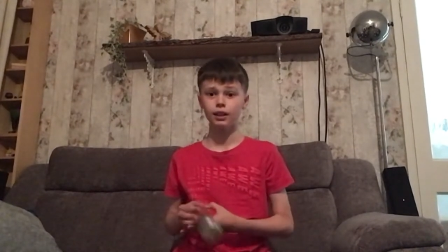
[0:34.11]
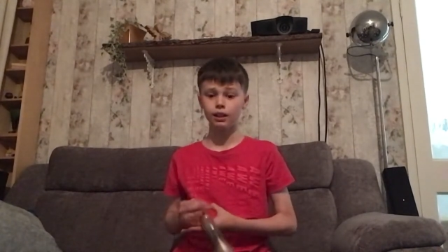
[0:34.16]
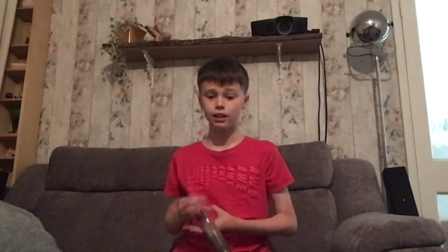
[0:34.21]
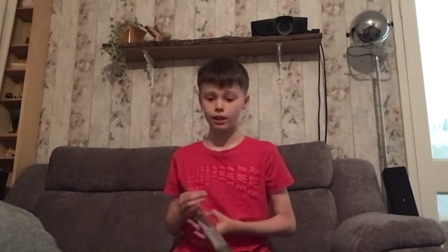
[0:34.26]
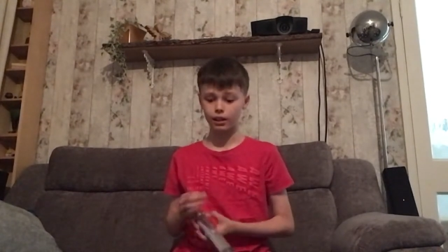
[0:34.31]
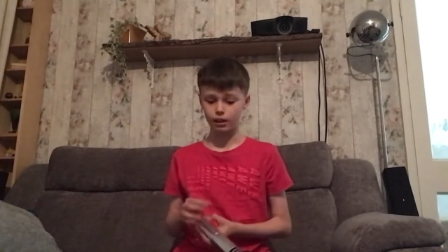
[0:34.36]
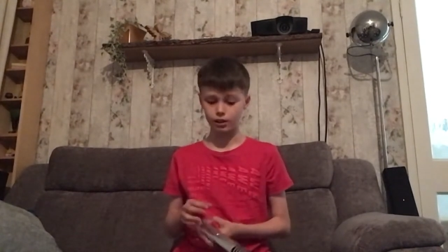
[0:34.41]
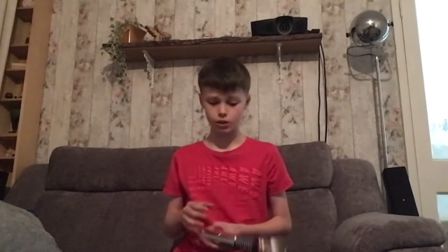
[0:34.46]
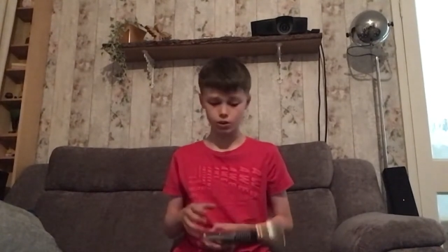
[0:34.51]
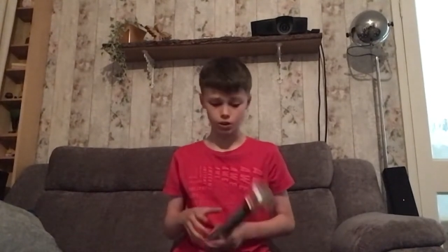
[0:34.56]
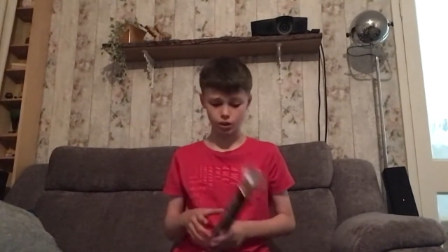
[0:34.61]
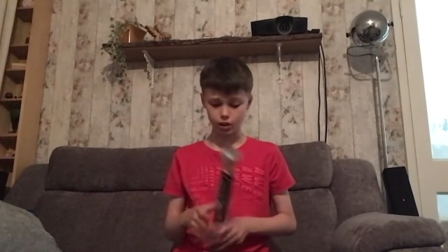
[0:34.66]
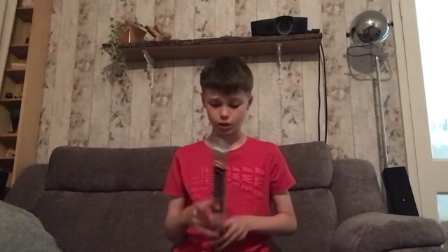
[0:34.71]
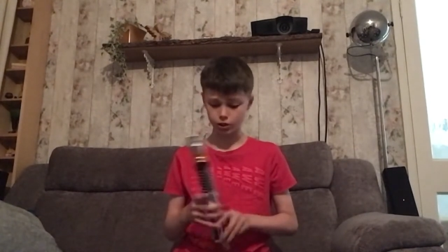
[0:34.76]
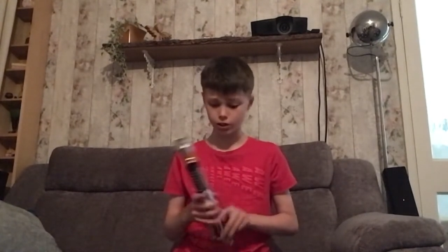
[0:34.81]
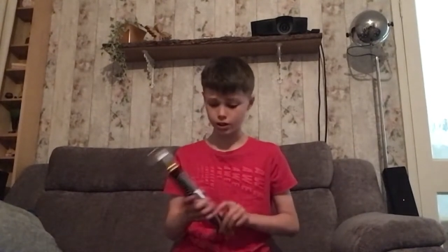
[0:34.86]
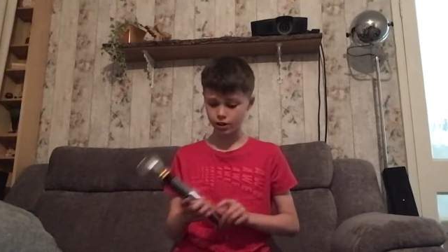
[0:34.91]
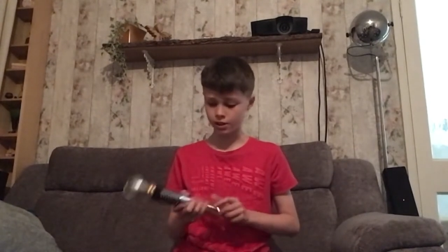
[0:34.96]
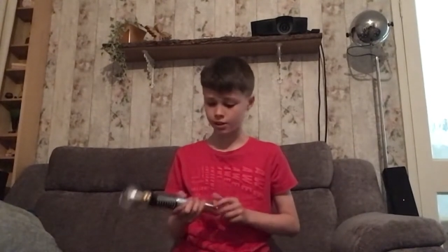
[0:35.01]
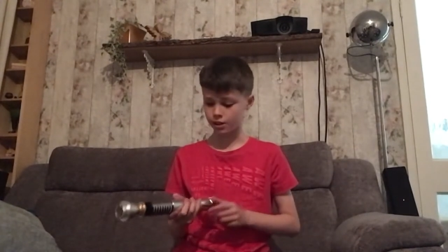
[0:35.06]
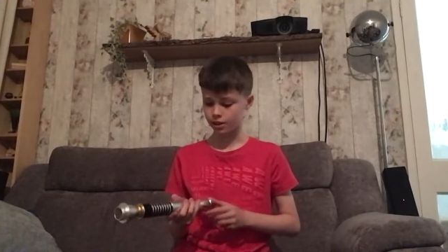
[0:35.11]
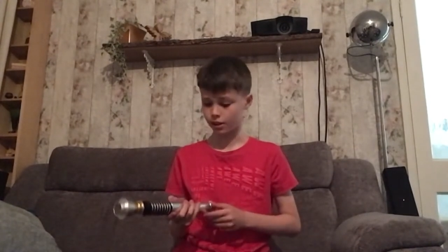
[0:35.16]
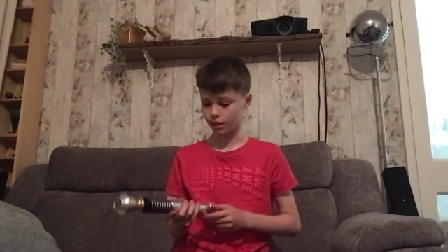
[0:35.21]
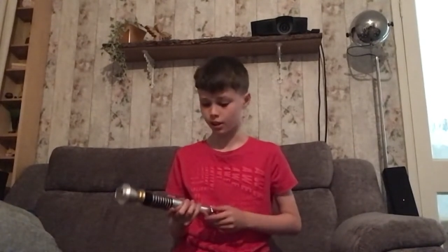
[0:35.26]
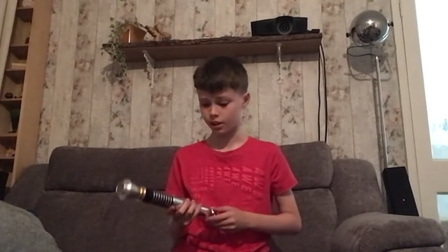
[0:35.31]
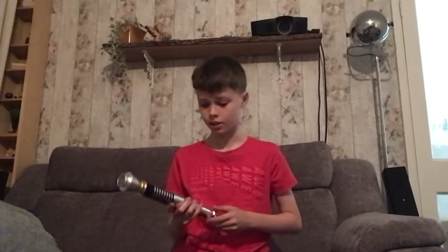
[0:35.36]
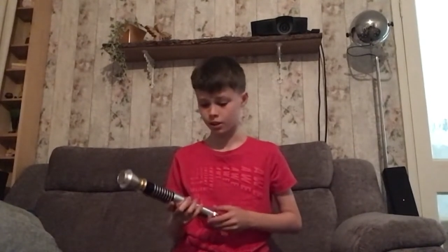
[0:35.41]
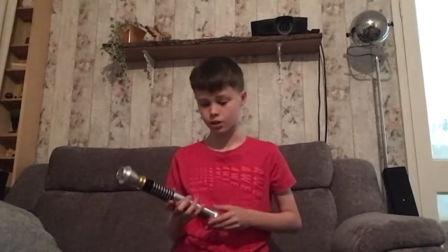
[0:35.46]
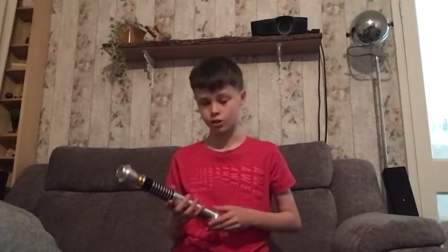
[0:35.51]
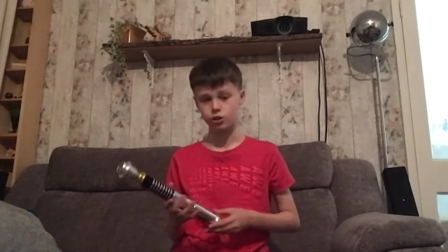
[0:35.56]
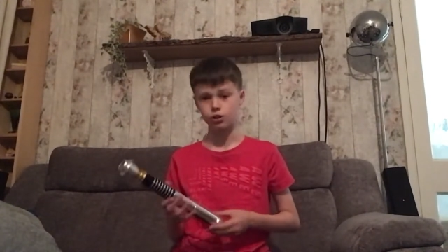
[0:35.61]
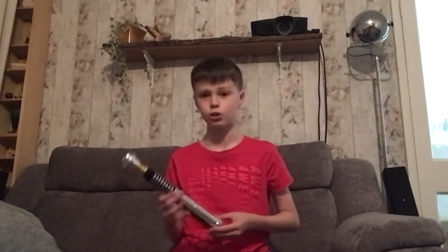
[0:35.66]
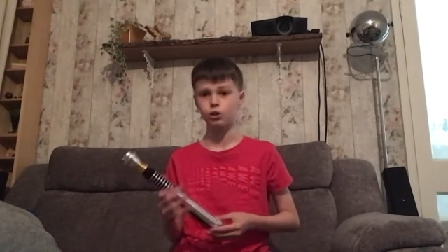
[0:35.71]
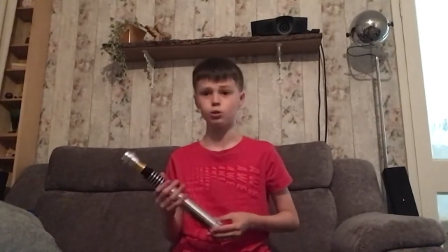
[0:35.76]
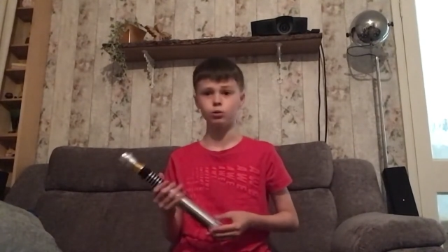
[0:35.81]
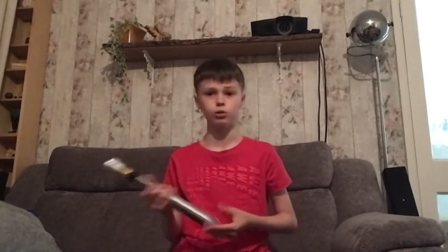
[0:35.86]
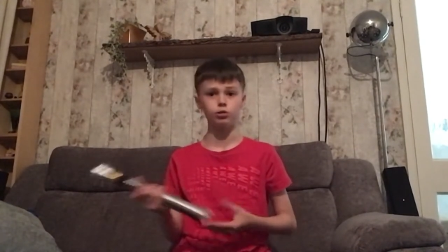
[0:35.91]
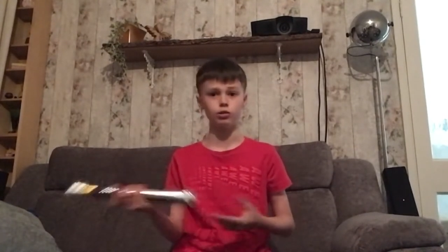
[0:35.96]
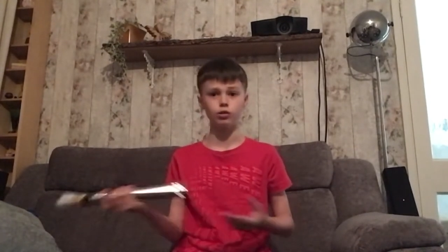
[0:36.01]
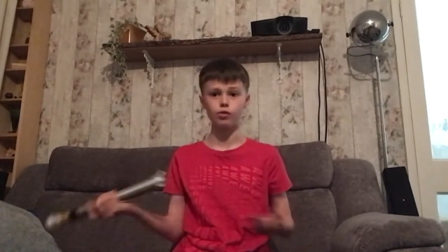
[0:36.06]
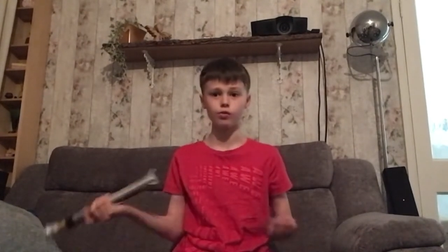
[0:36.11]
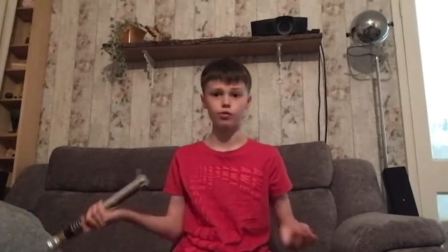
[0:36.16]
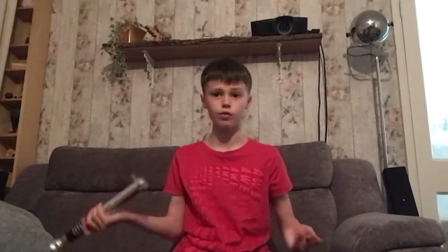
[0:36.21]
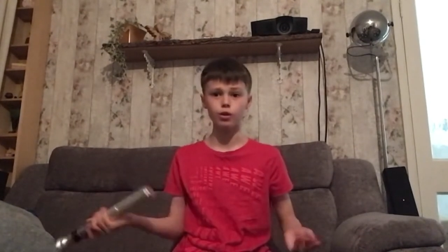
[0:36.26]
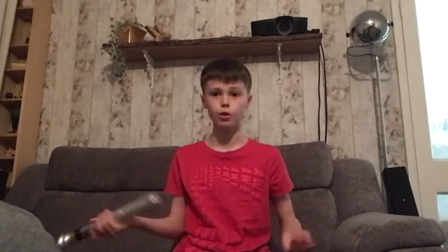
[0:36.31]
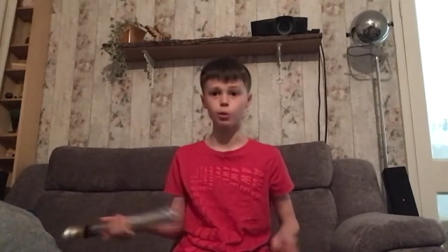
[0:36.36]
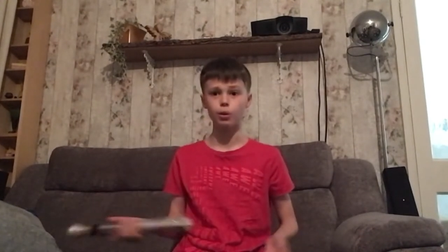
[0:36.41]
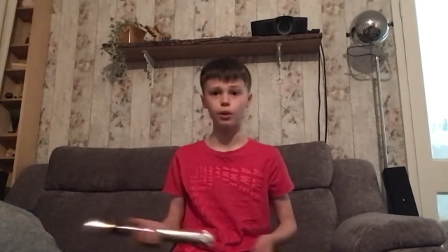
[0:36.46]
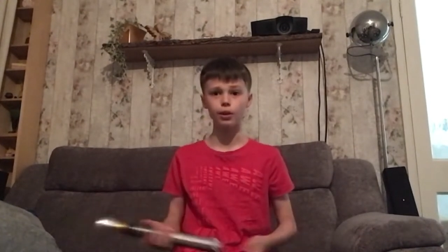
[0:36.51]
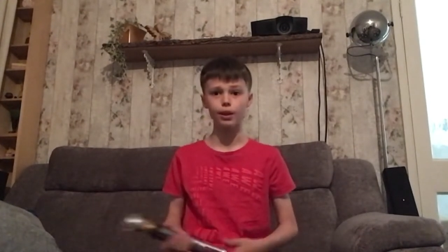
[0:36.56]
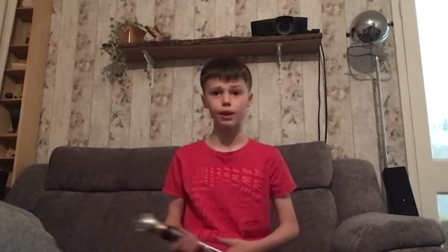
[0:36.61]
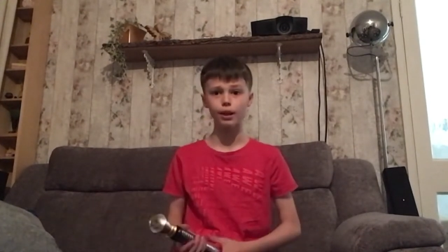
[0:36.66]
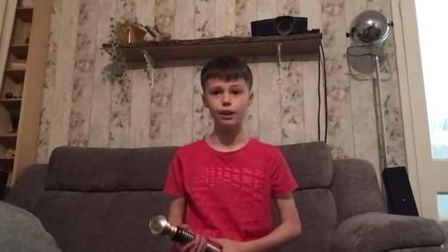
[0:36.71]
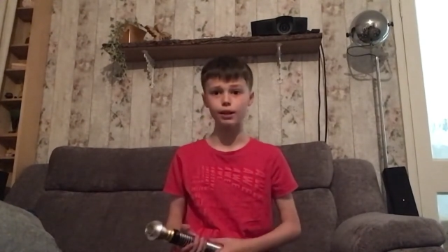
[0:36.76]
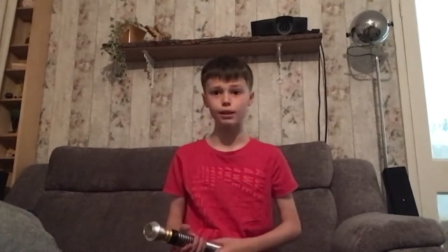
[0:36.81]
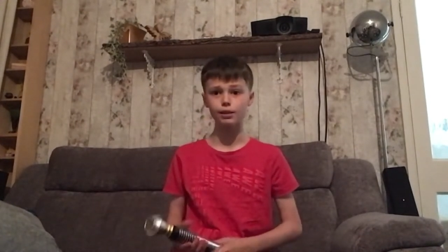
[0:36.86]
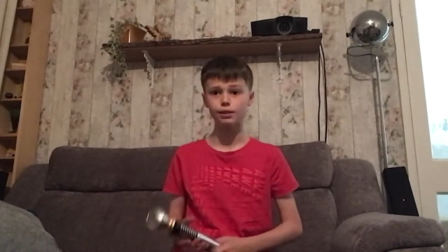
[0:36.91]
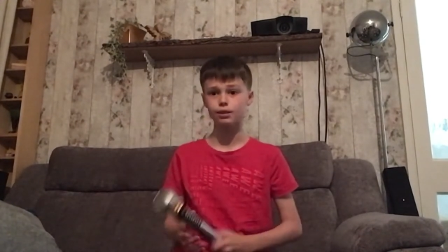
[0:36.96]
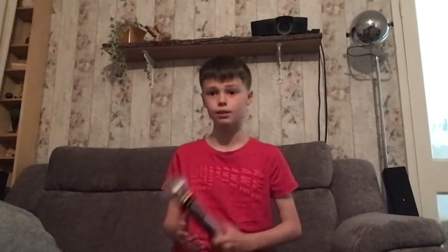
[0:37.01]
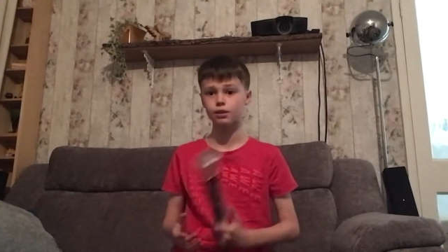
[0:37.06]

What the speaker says: and so I just decided to do a review on this,